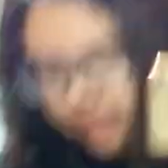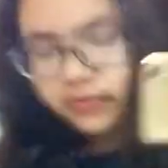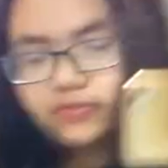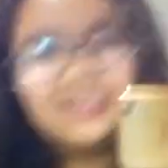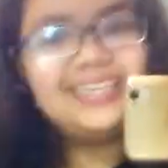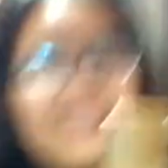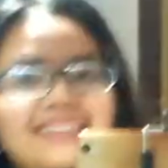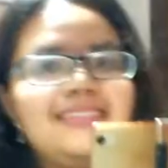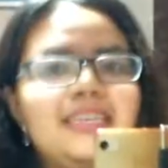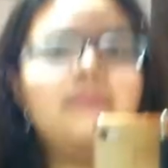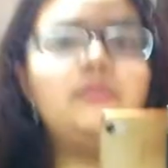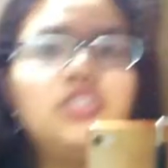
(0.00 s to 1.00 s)
if
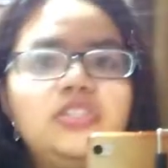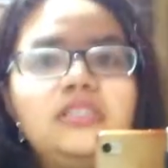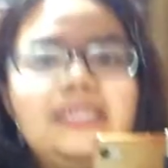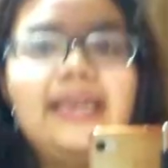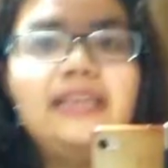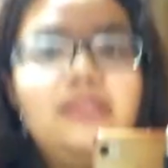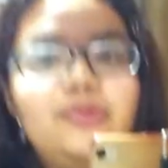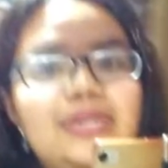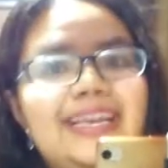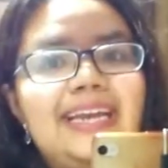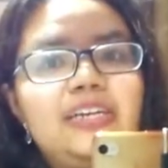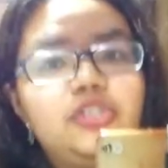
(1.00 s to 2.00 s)
next time, just in case you
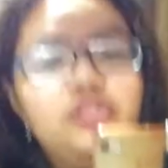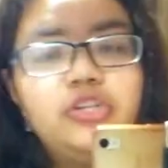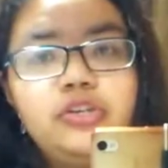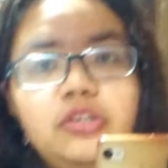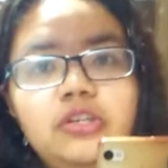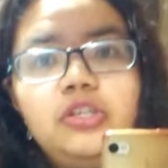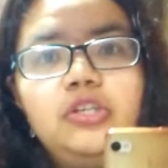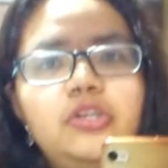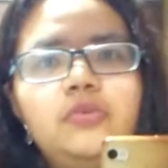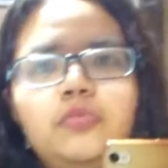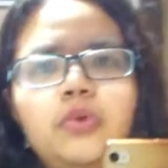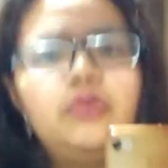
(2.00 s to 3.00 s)
want to get two,
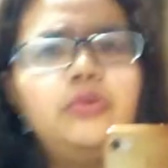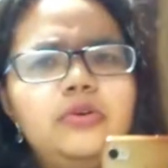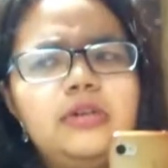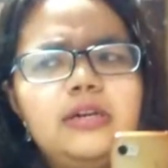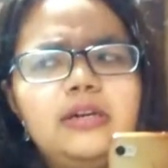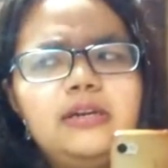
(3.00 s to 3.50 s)
you will